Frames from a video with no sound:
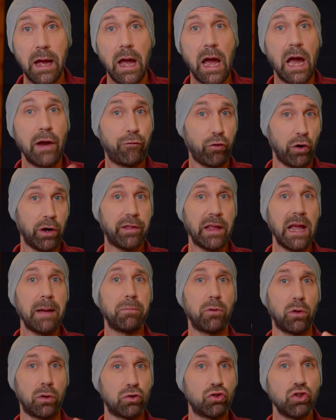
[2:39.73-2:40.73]
And for
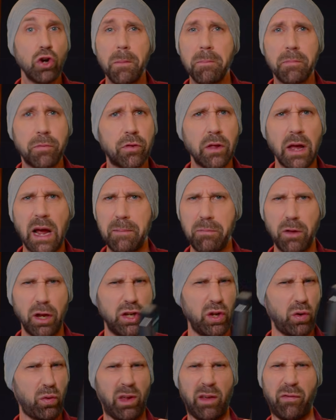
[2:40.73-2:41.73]
example, on drums, I'm not
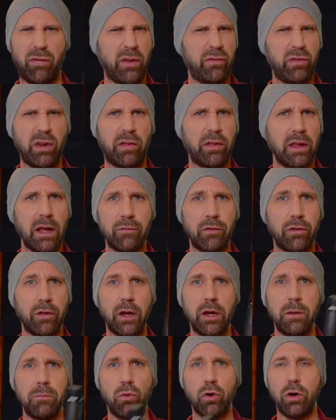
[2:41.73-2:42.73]
using 57s
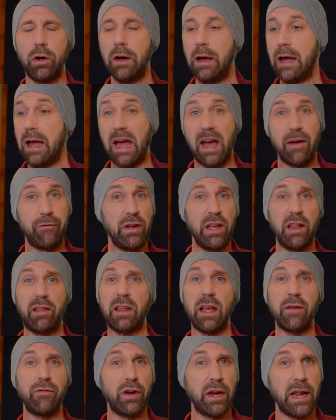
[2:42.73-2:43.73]
anymore. A
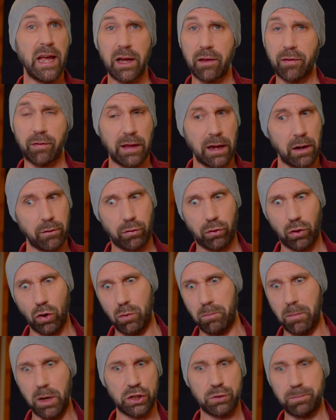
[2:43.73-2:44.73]
V7X sounds
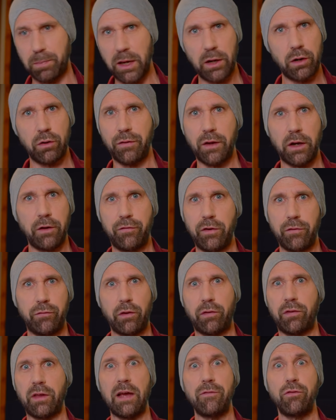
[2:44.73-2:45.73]
so much better than a
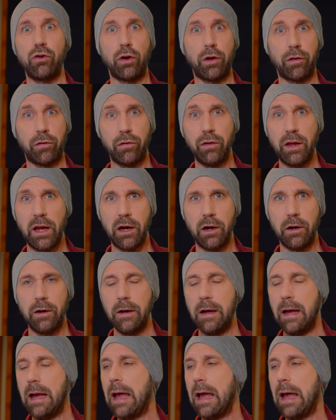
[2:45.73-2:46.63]
57 on a snare.